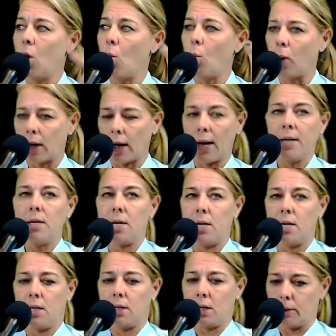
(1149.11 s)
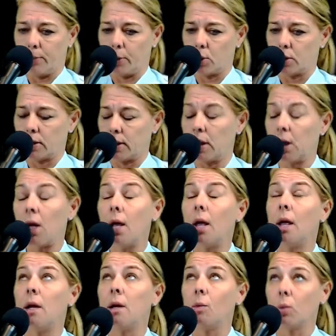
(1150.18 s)
What I need in a person,
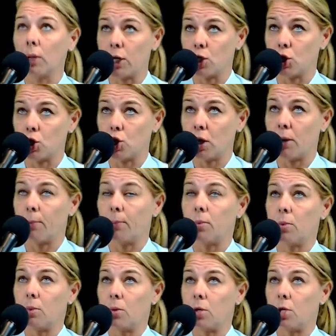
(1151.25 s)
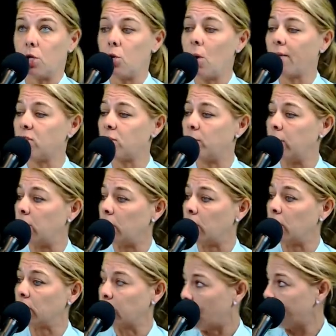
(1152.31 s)
in a relationship, you have to be
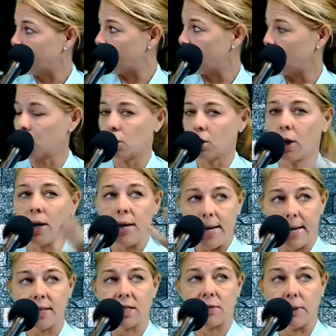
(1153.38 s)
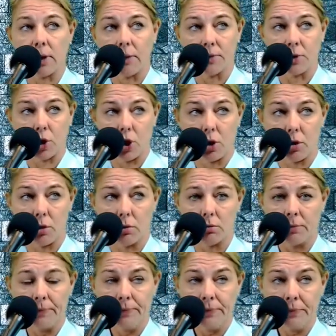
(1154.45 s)
love secure he has to be love secure.
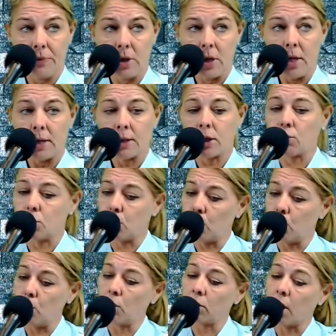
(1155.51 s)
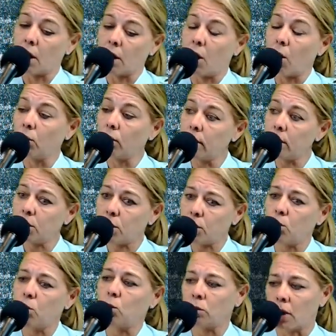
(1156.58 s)
So only
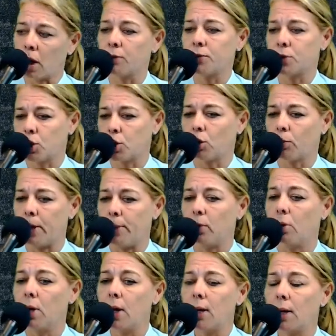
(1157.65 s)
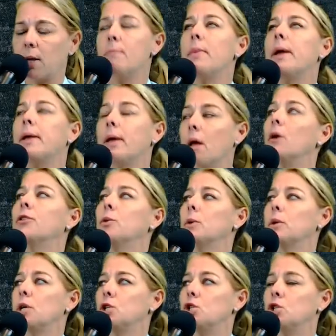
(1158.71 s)
two love secure people can make a healthy
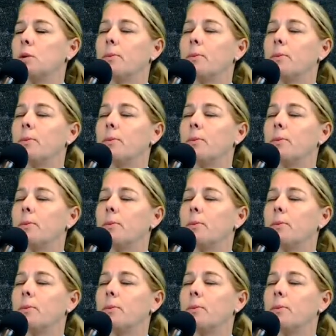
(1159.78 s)
relationship.